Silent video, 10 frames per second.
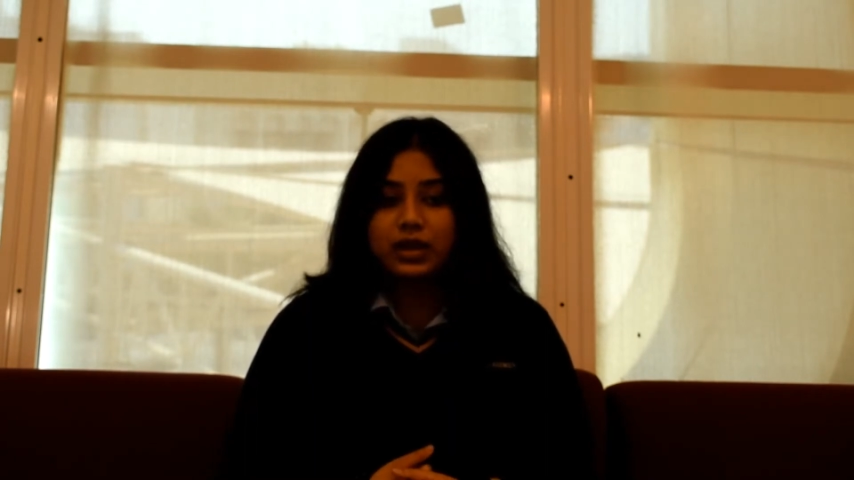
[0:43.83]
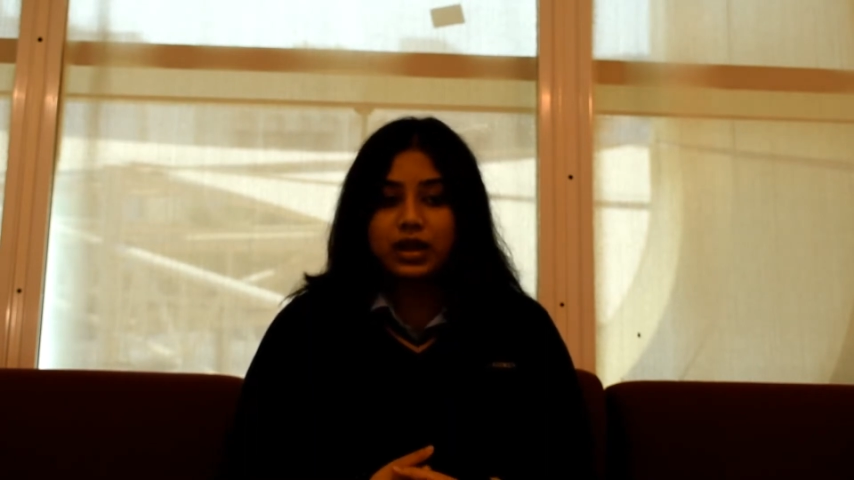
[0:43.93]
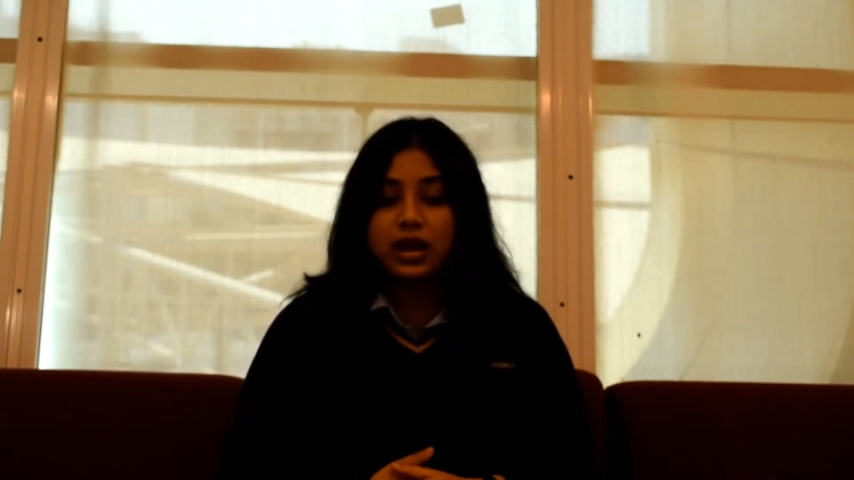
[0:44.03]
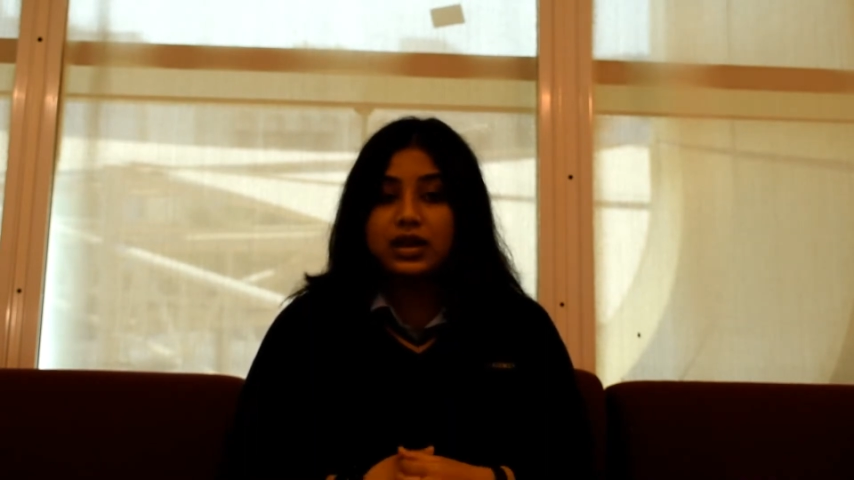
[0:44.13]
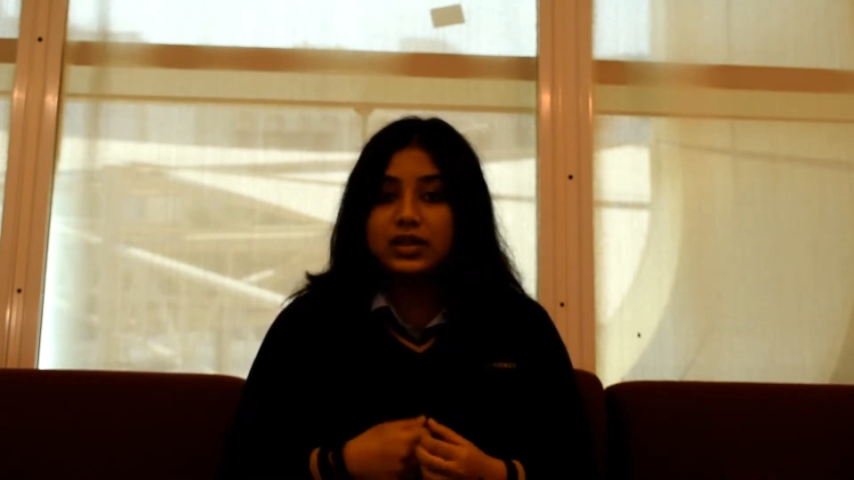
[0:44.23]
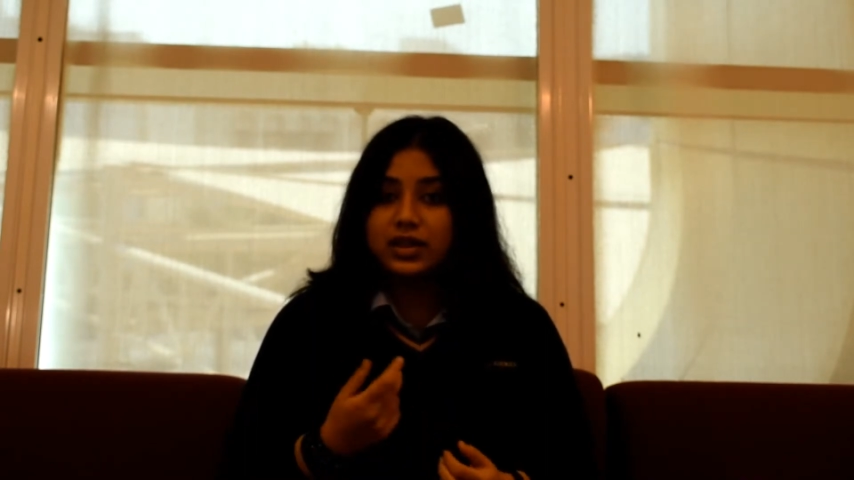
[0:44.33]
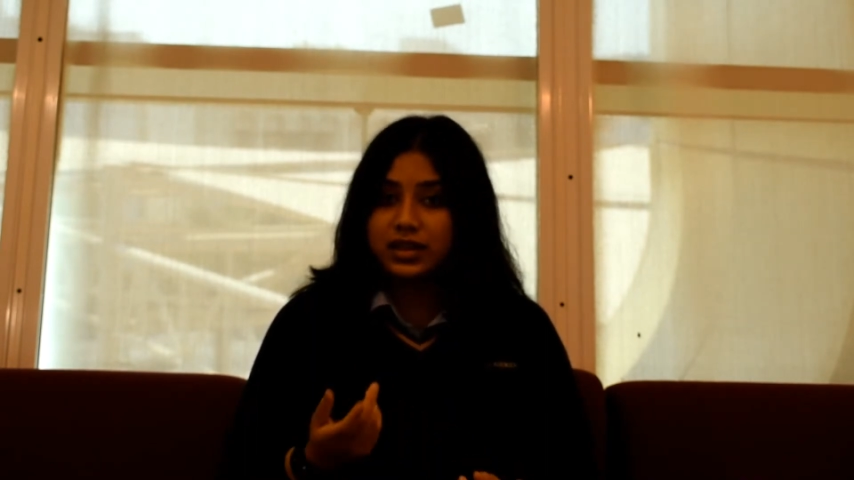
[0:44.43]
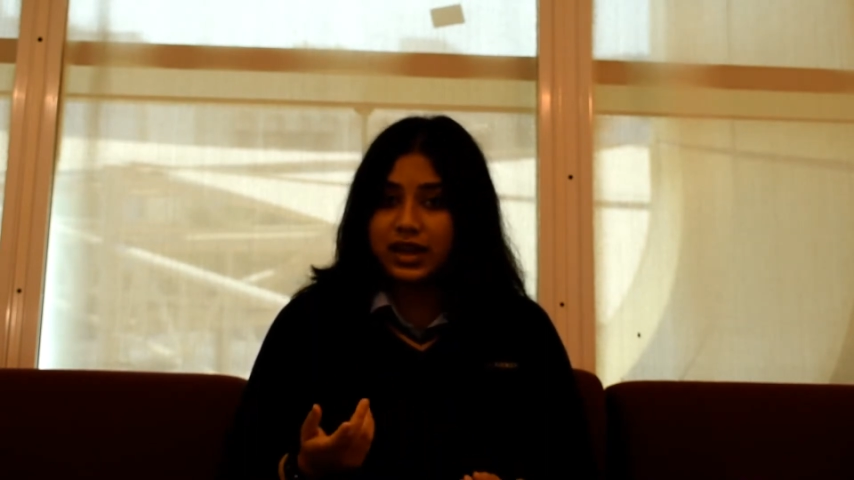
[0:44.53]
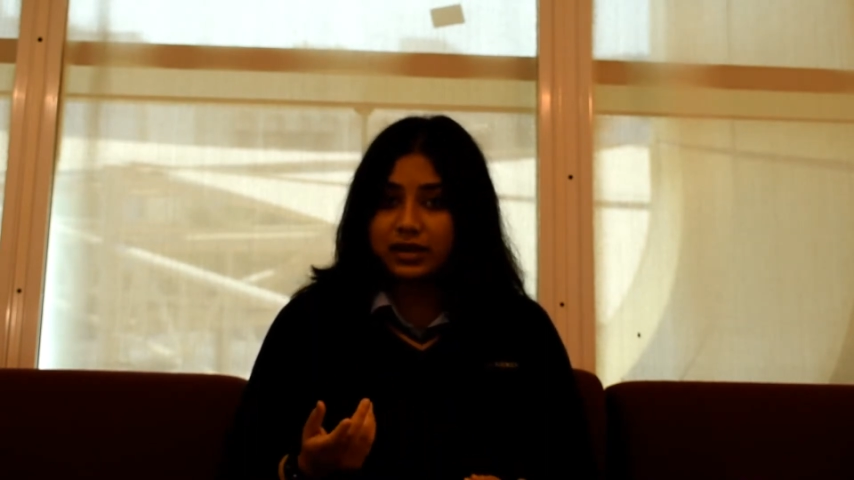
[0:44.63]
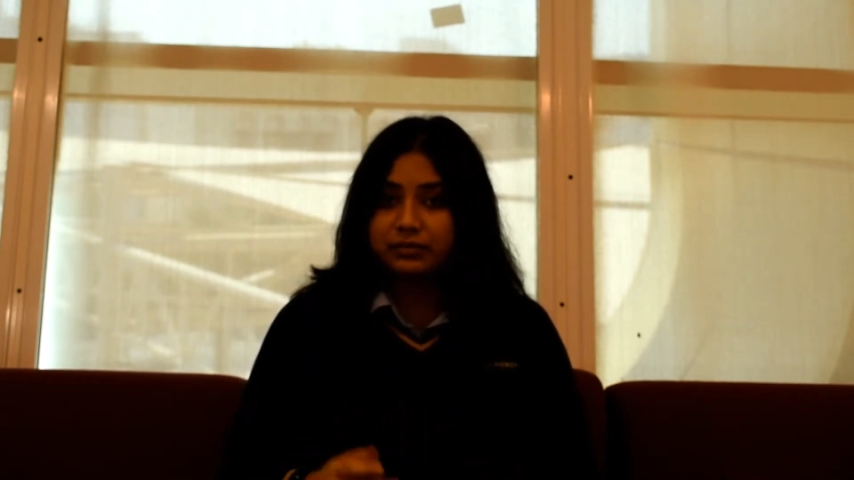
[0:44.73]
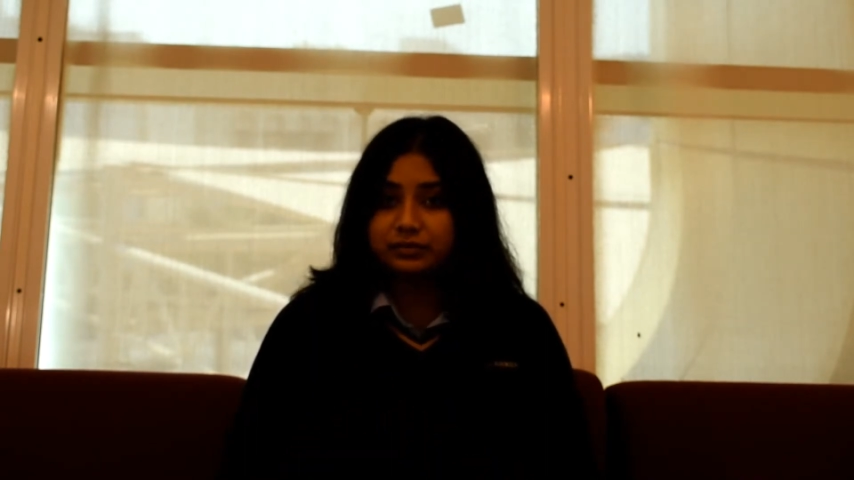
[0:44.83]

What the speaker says: Another thing,